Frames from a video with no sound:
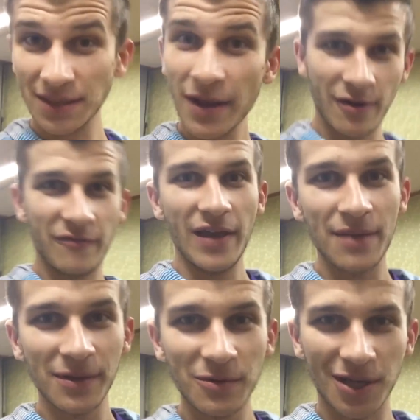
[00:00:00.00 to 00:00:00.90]
I met her
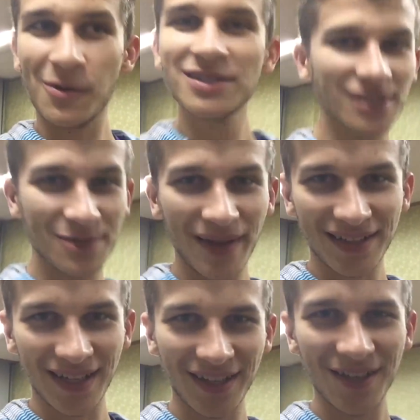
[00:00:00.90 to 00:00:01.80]
family, which I wasn't
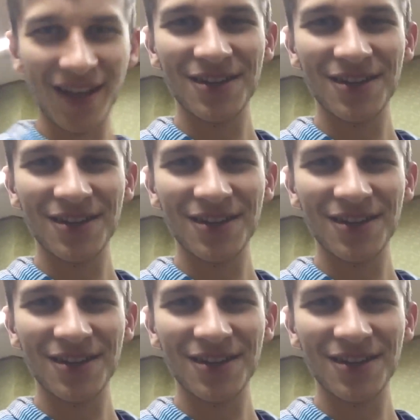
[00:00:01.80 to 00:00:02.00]
expecting.